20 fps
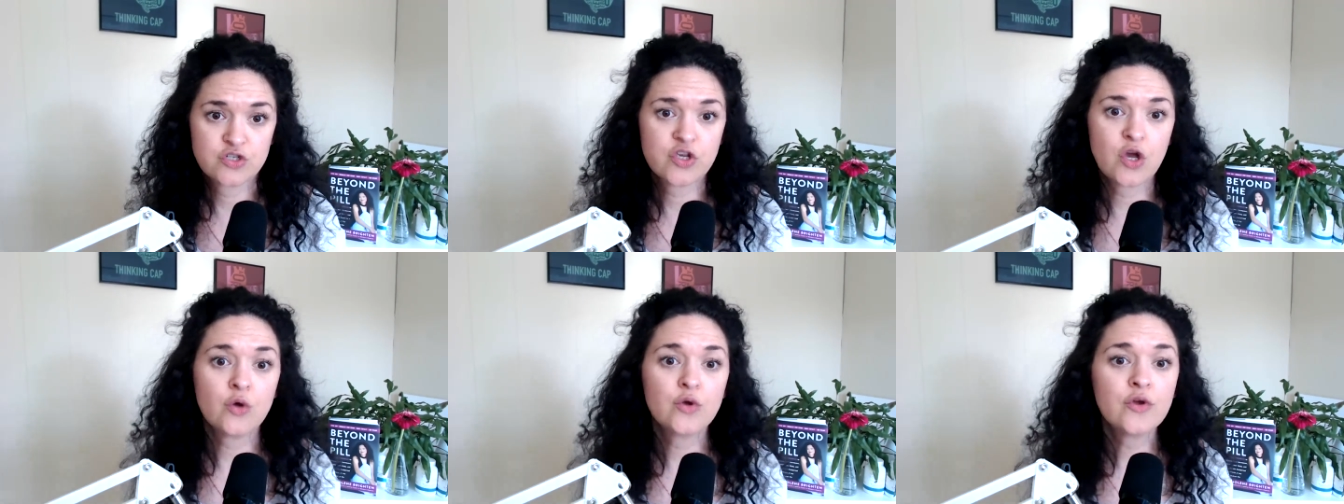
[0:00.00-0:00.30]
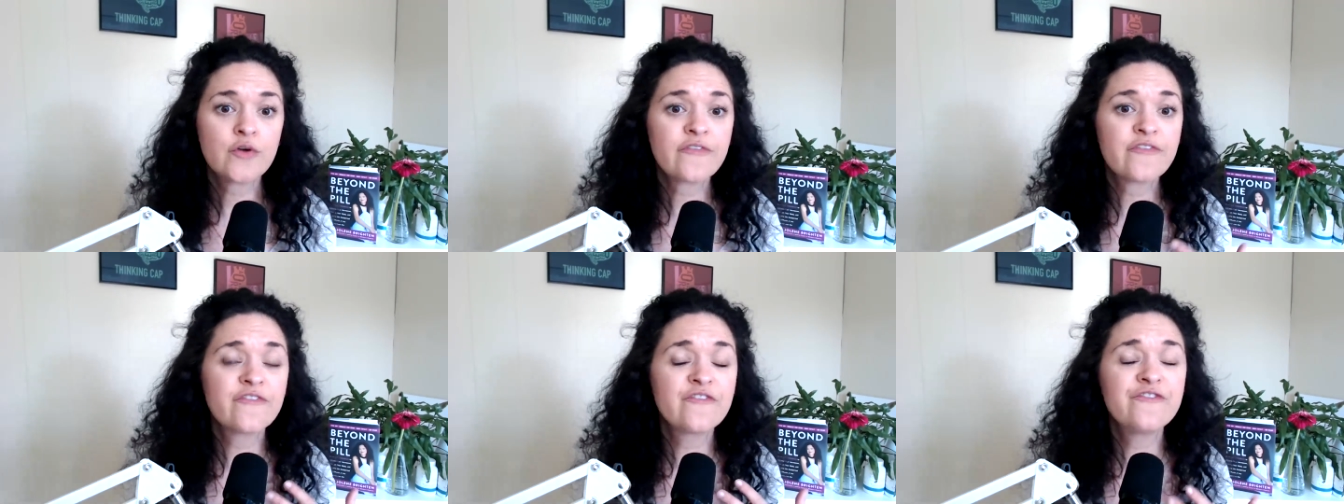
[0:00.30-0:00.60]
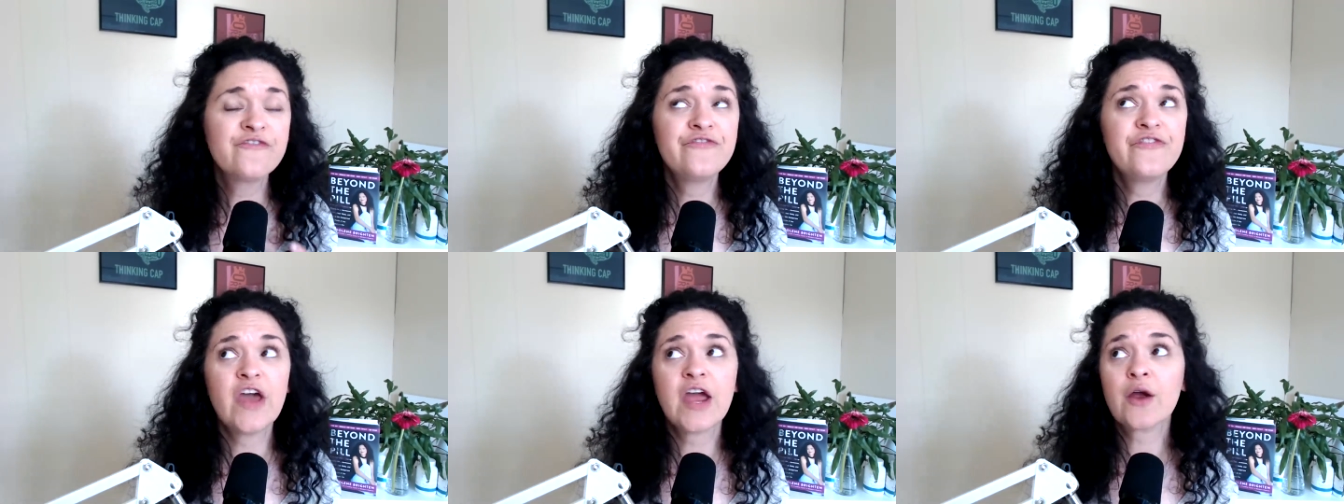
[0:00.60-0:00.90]
So you're
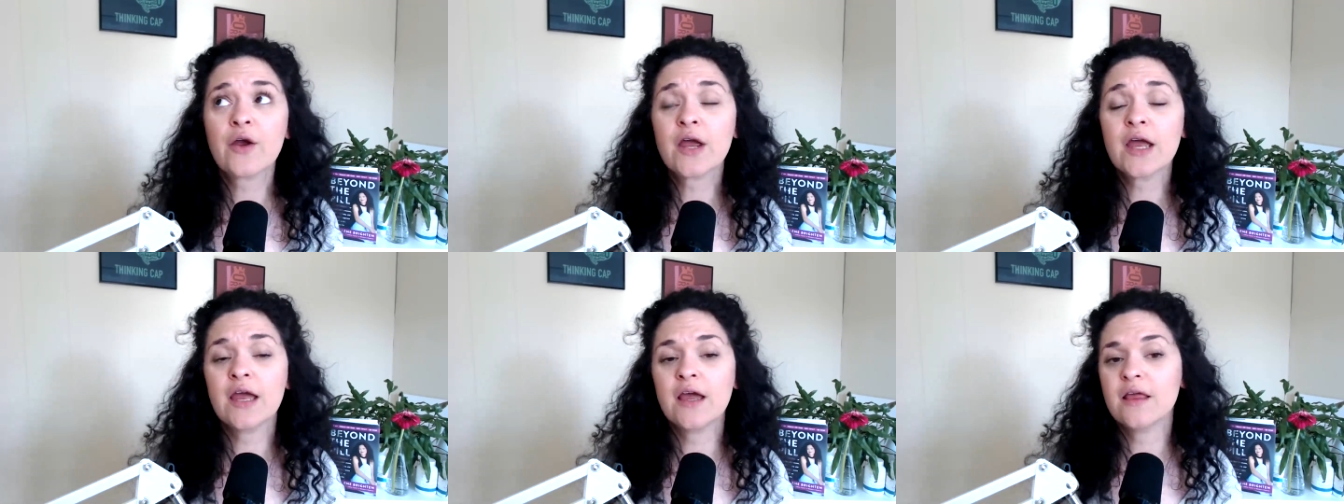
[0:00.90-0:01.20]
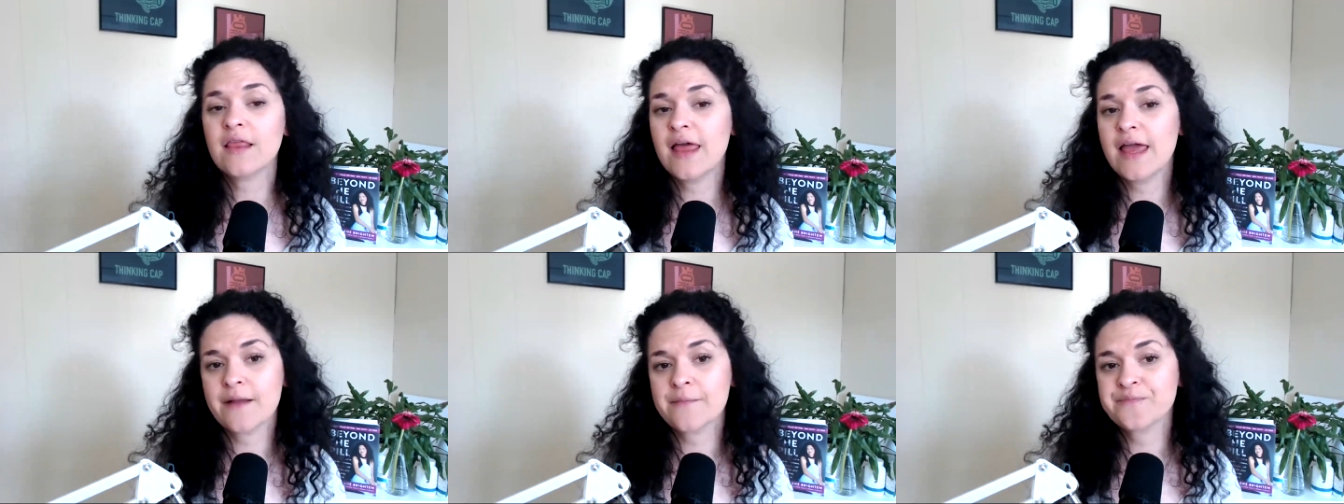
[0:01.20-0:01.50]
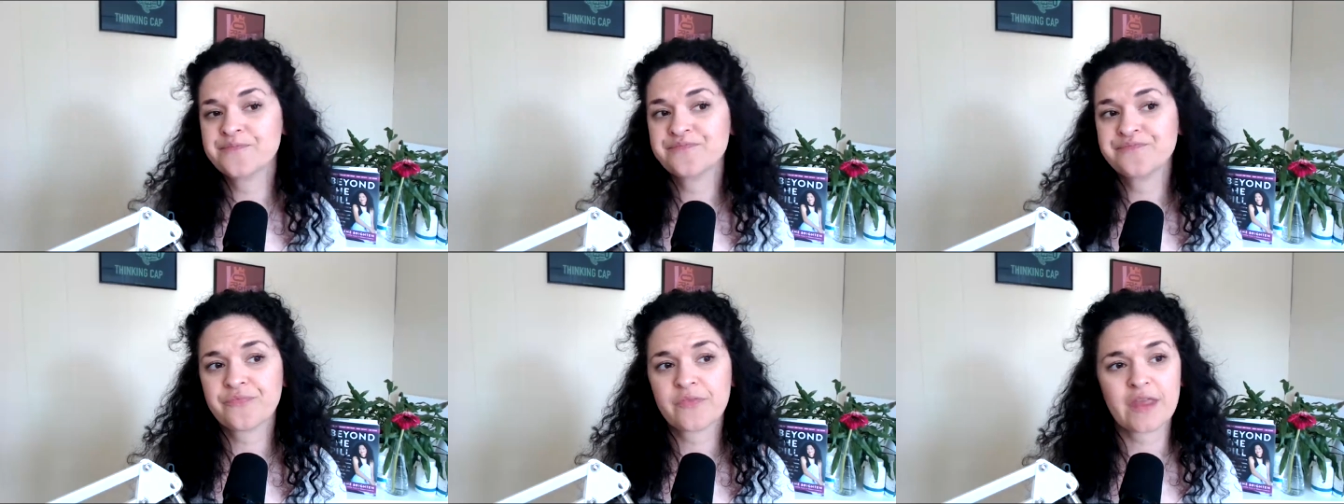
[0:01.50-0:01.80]
very like,
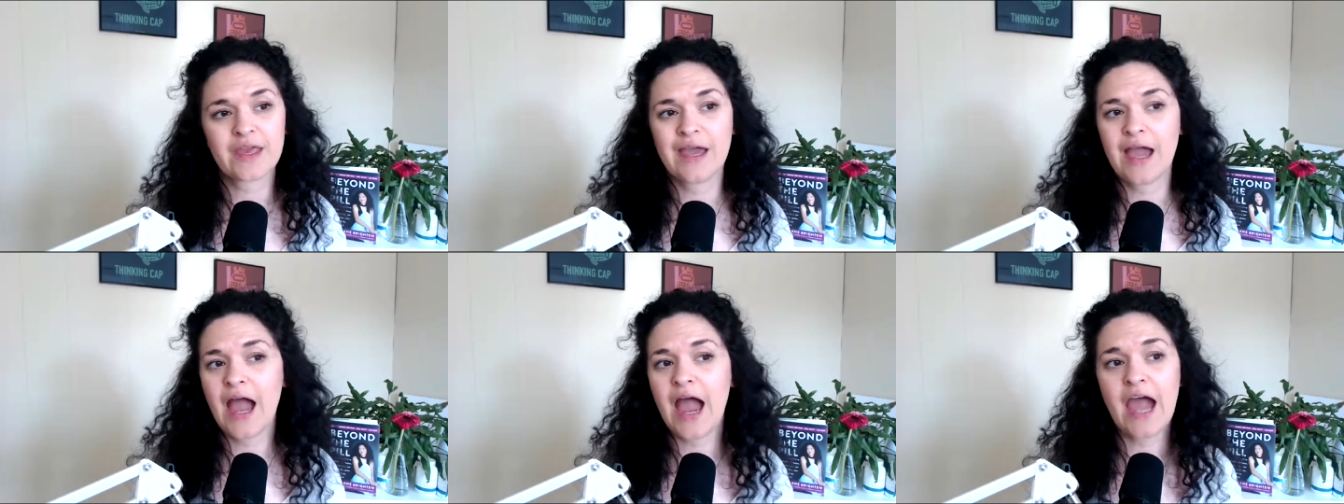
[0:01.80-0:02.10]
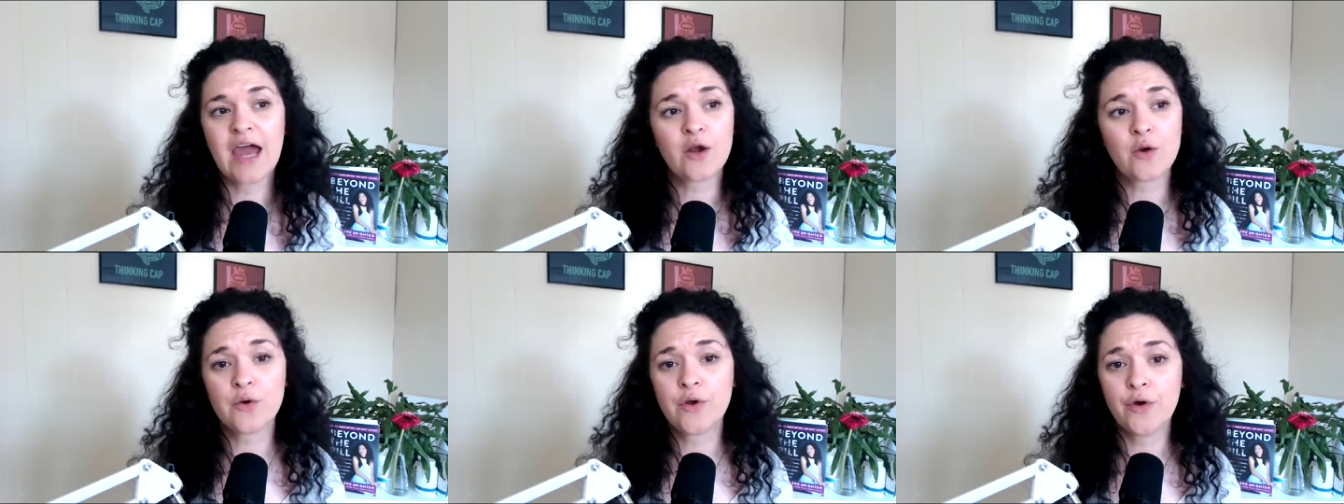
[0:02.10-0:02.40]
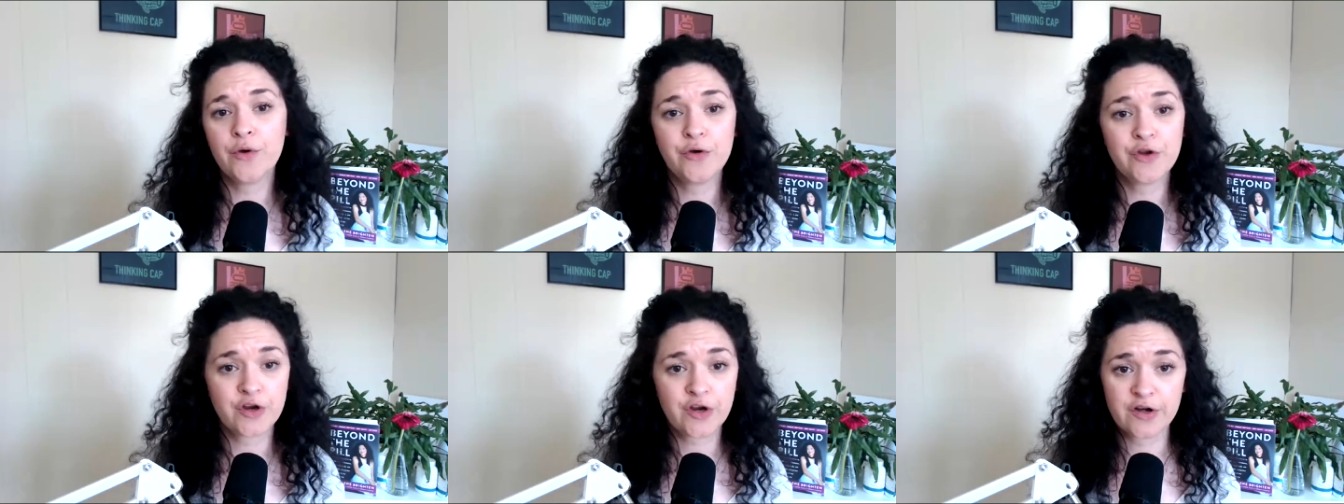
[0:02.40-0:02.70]
I don't
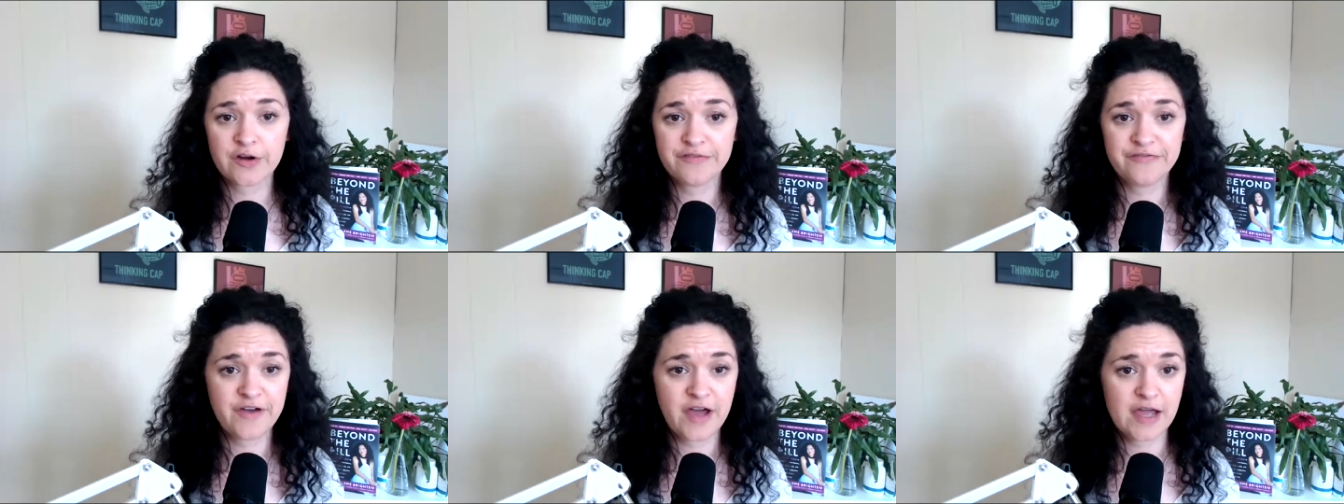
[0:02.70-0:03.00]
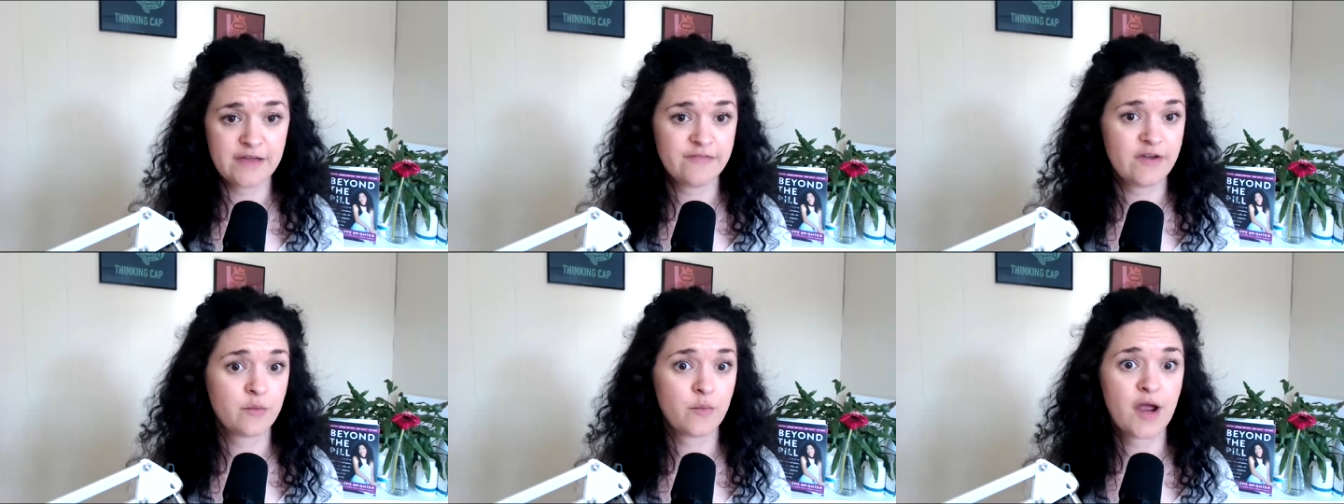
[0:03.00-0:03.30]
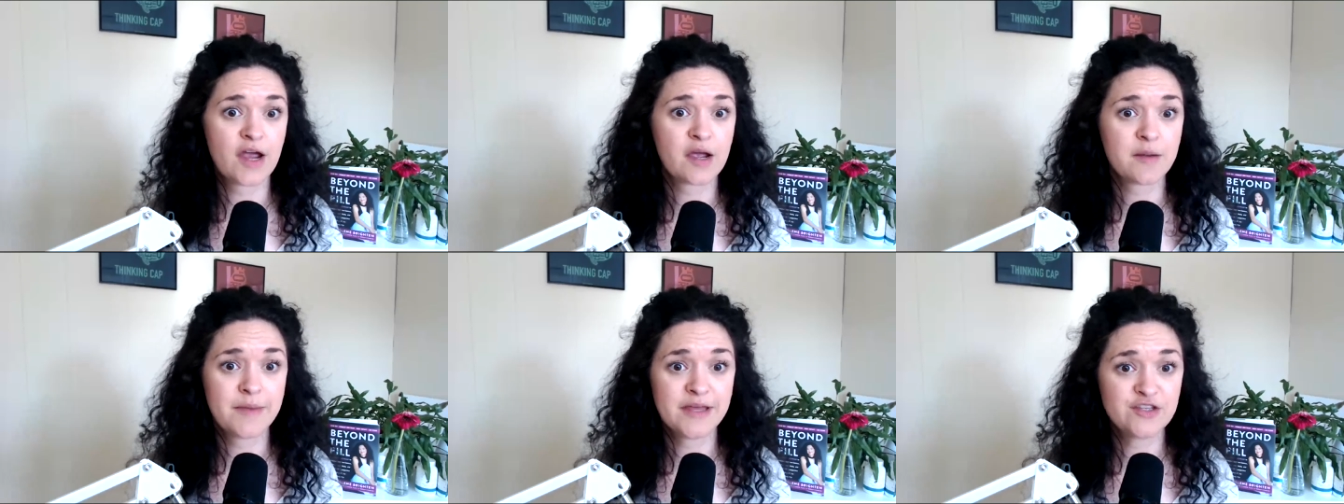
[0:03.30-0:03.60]
know who you're going to find that
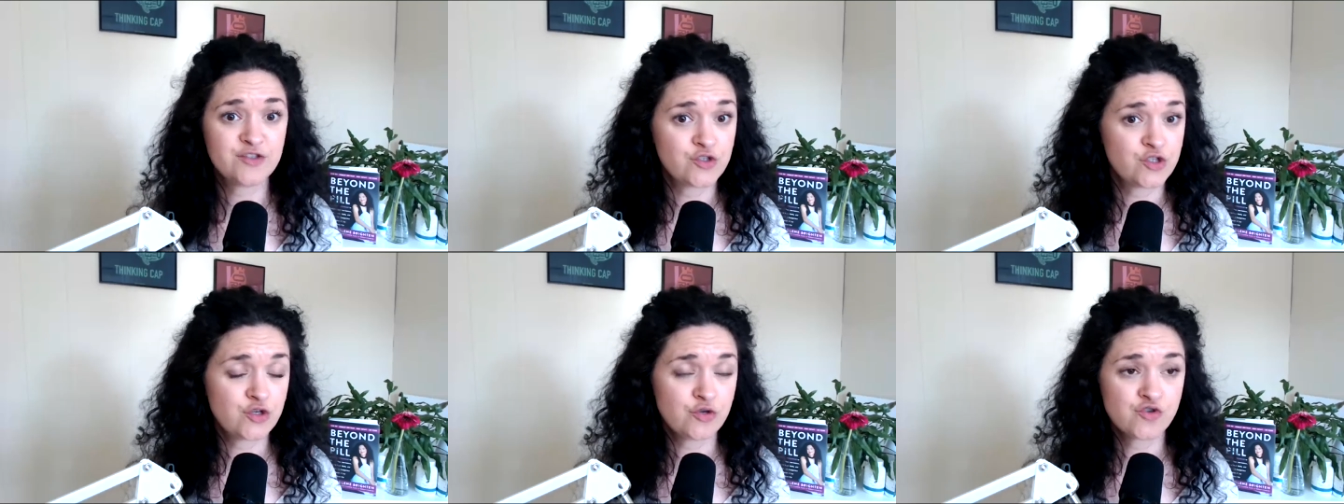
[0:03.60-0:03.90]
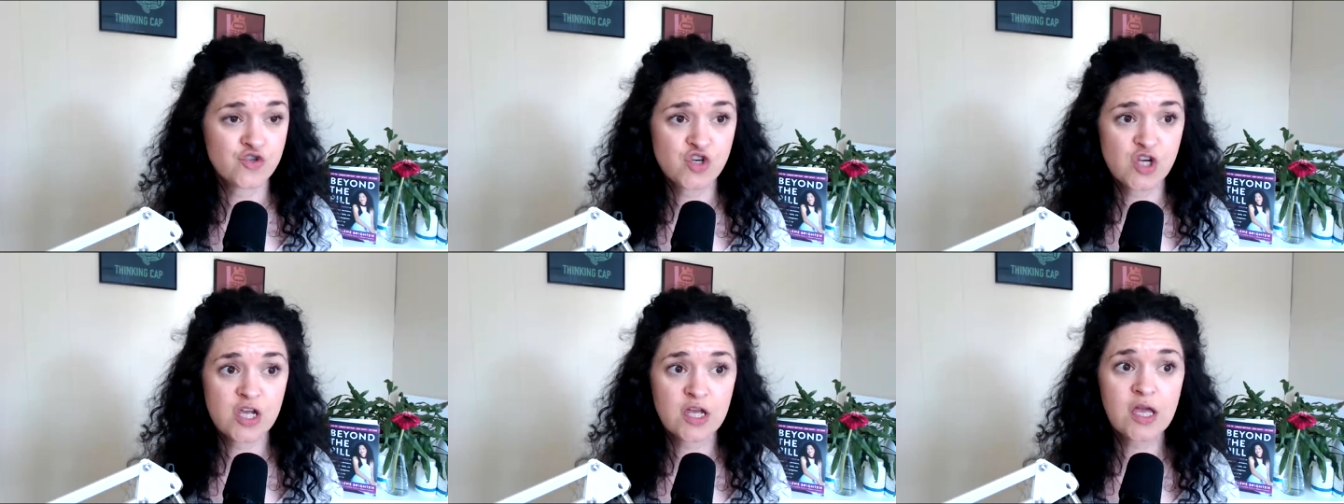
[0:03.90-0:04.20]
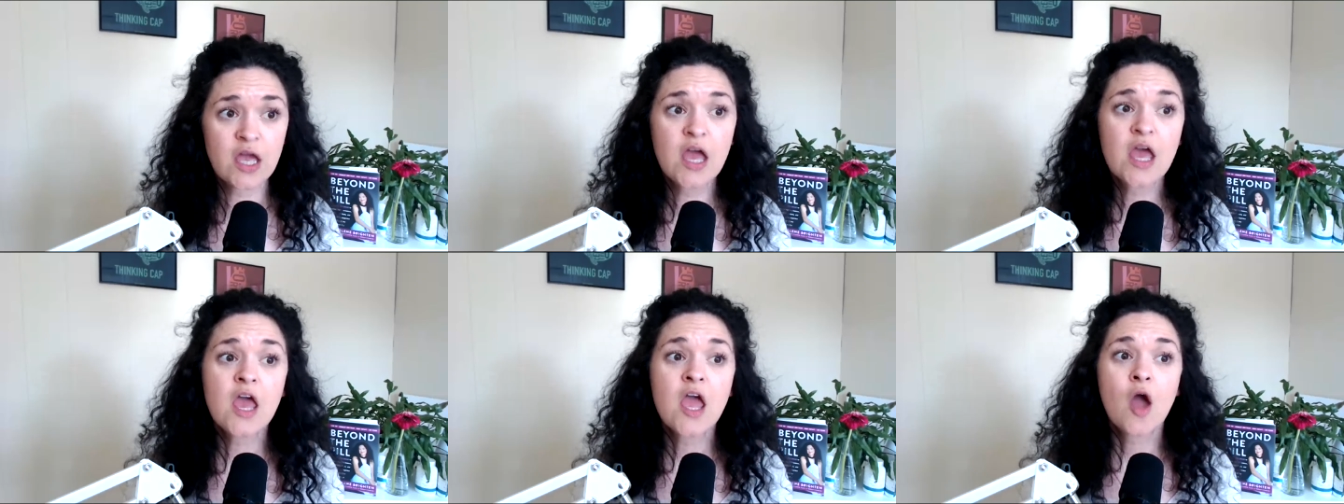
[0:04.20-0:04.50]
recommends
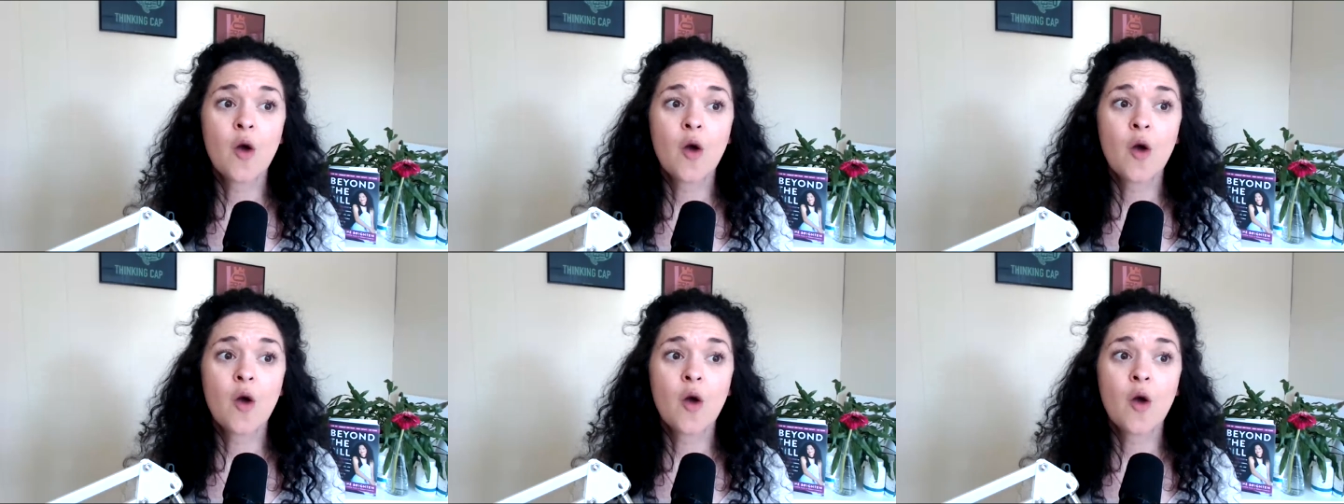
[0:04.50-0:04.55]
douching,